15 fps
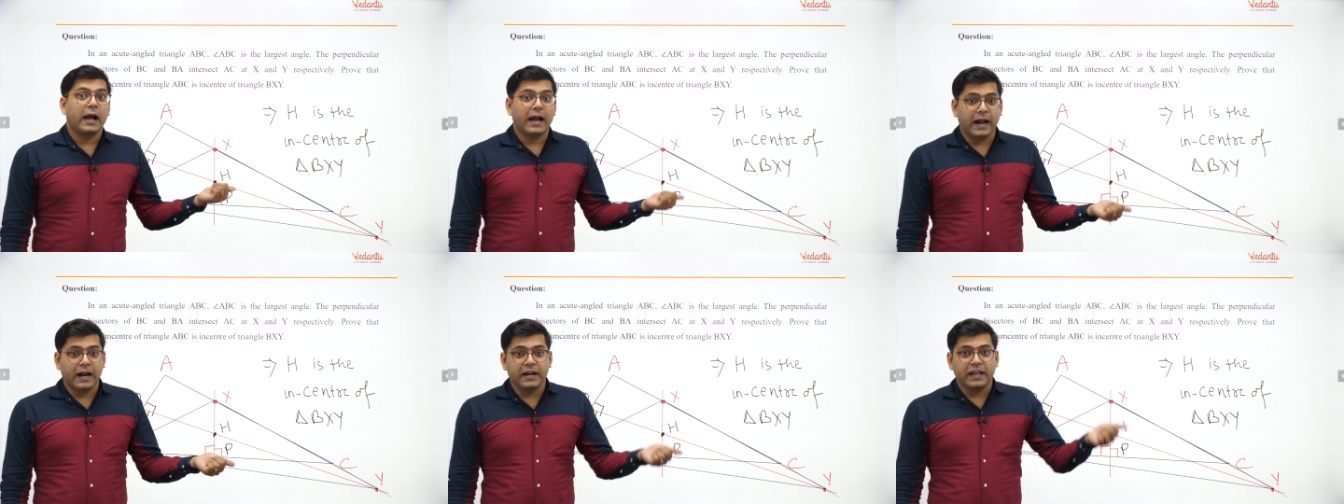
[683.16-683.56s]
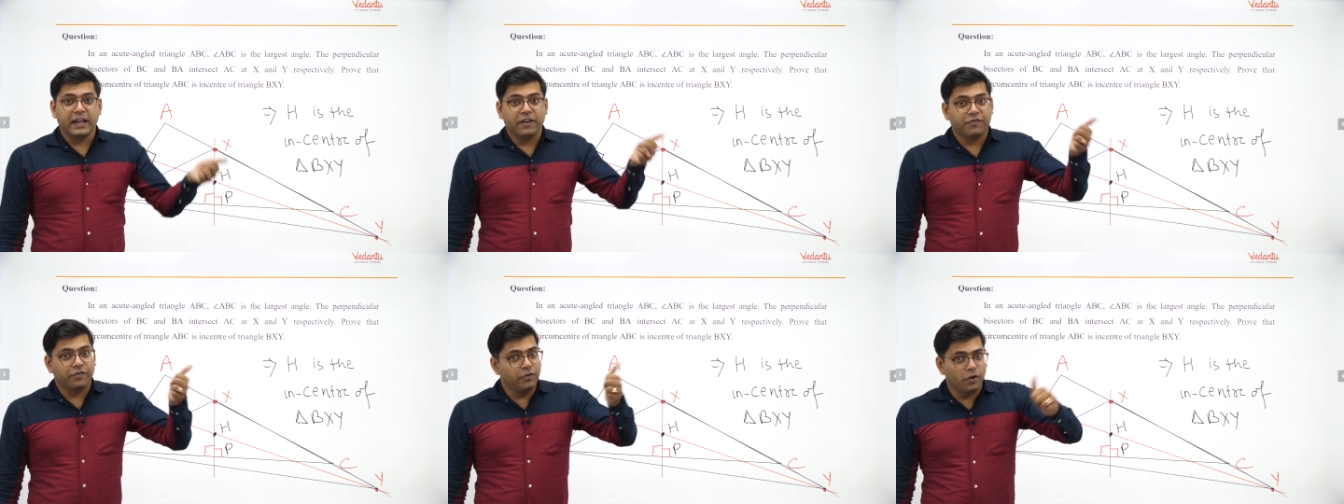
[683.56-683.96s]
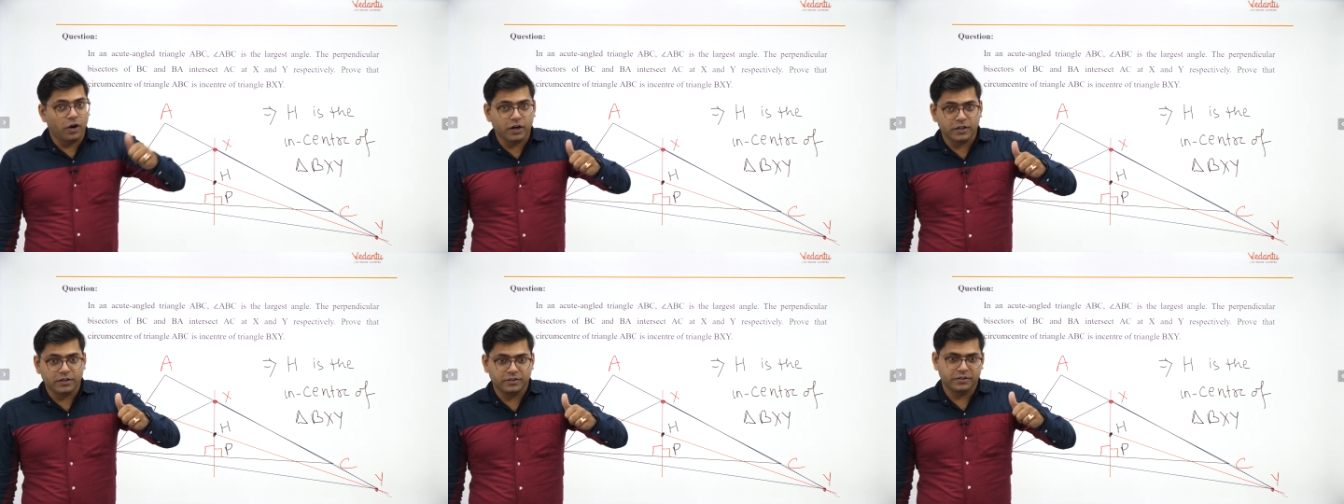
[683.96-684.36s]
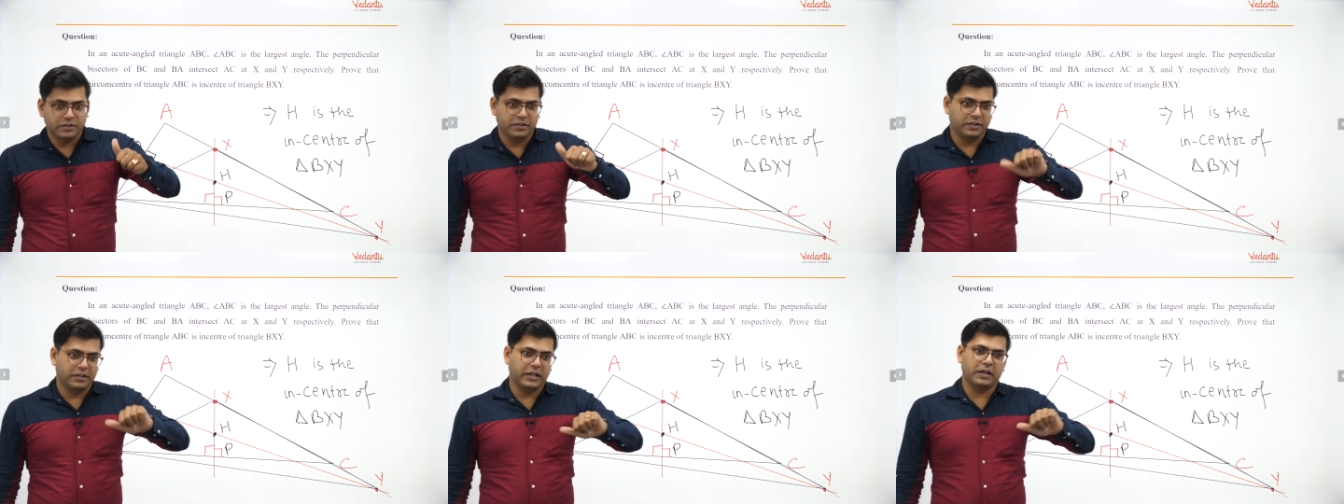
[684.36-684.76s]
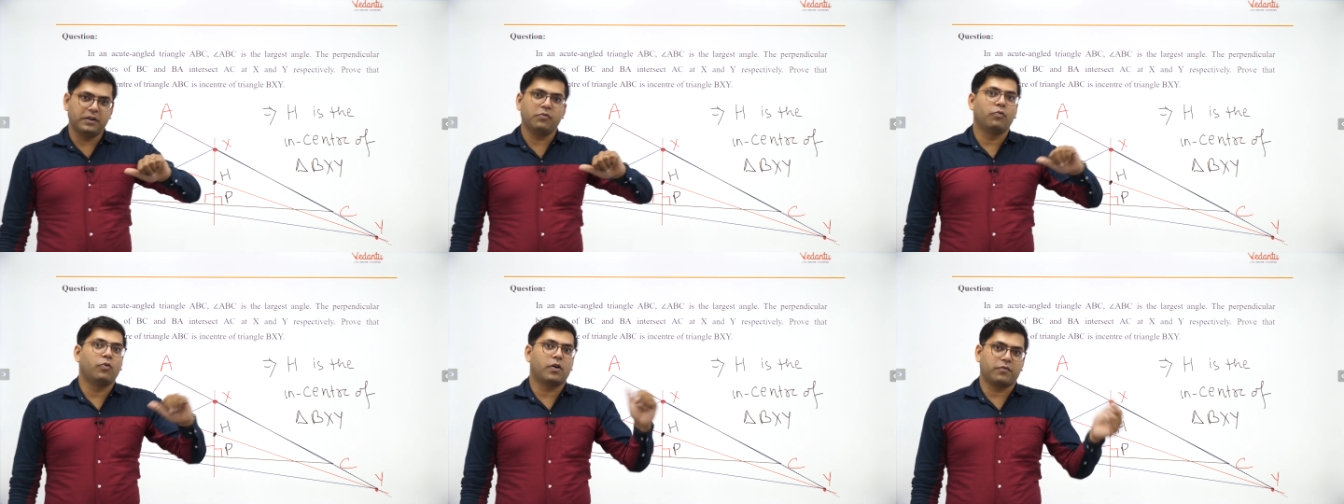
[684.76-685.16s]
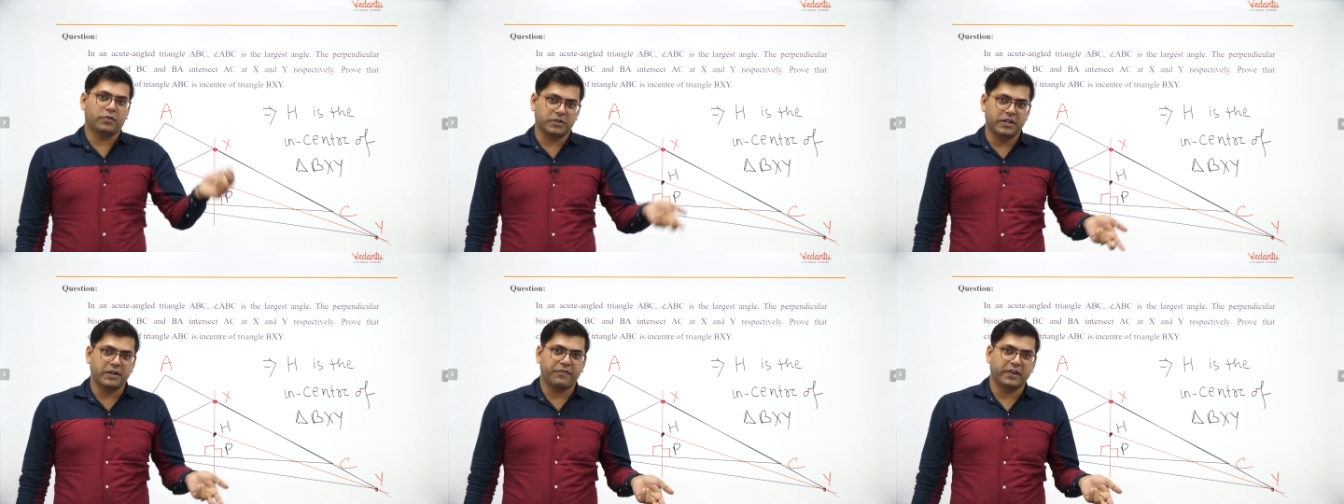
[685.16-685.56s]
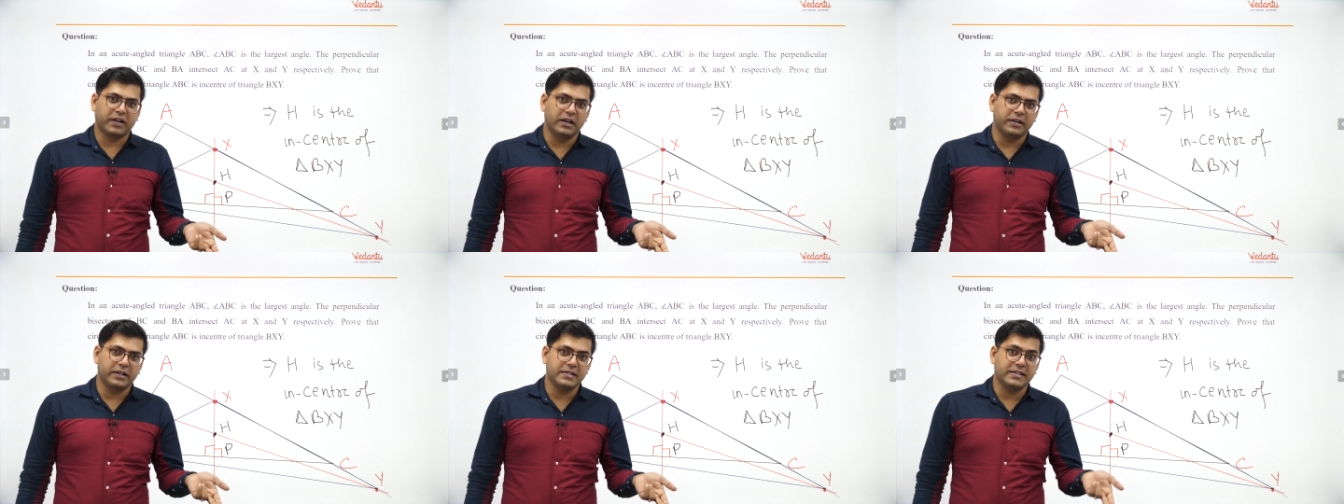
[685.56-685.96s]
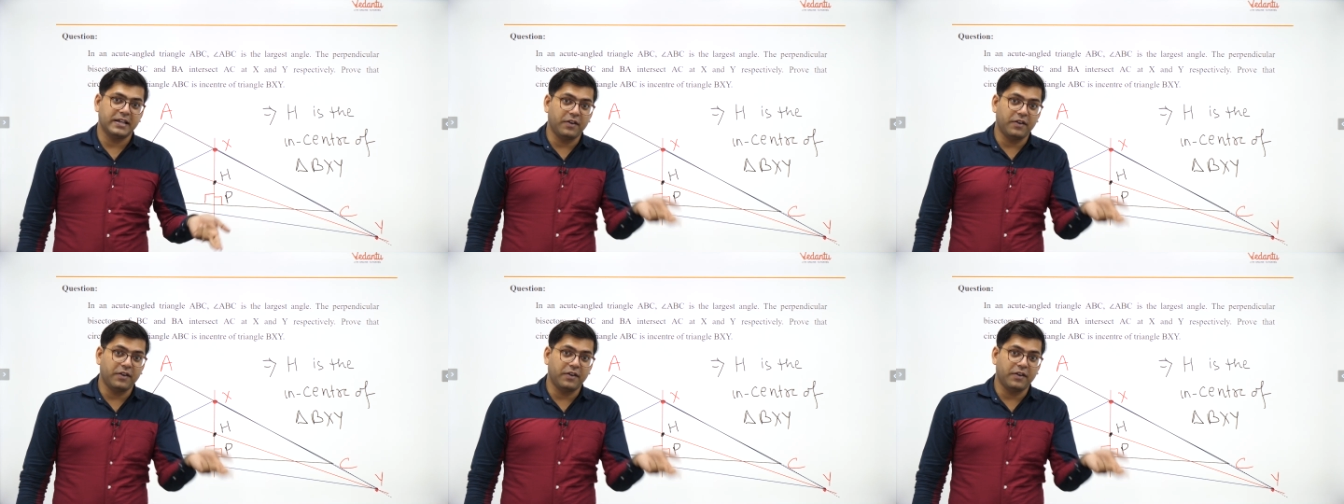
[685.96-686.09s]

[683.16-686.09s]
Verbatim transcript: And if not, then what were the difficulties?